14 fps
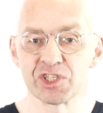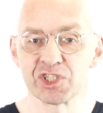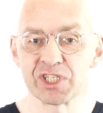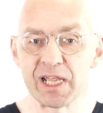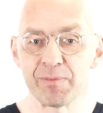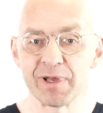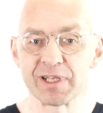that a
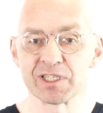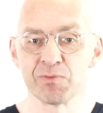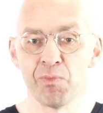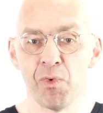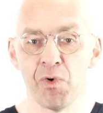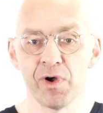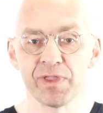shape has
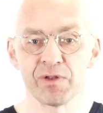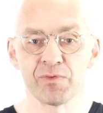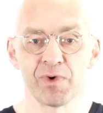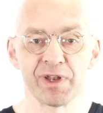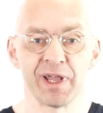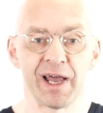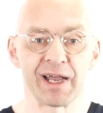more
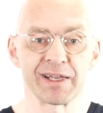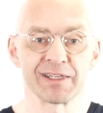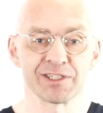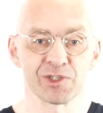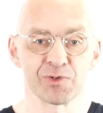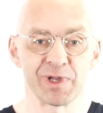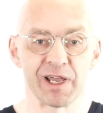than one
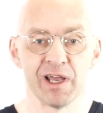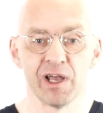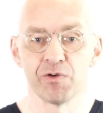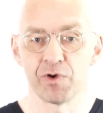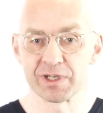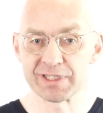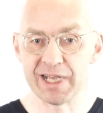hugging square.
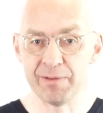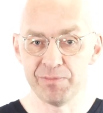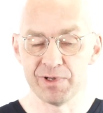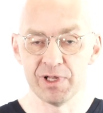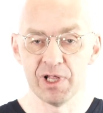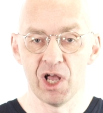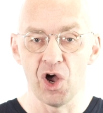For
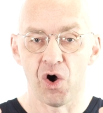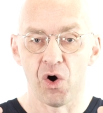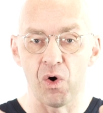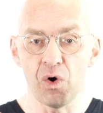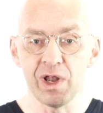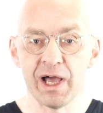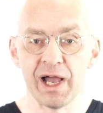example,
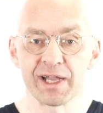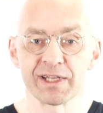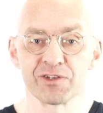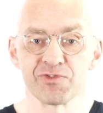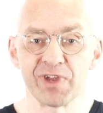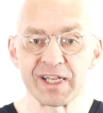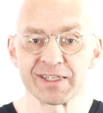all
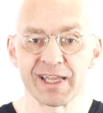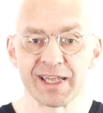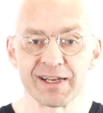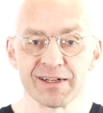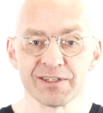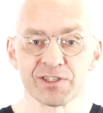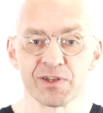hugging
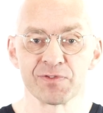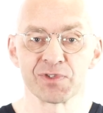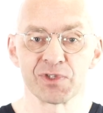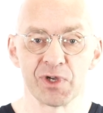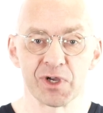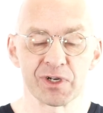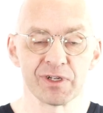rectangles of
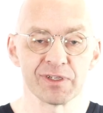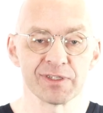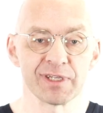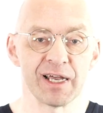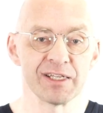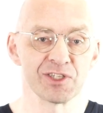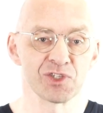
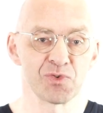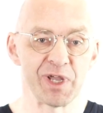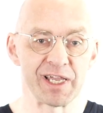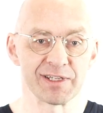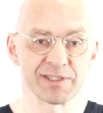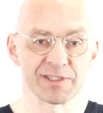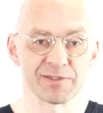circles are
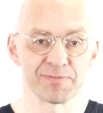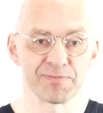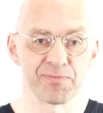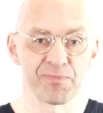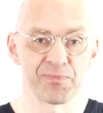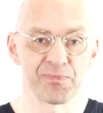squares.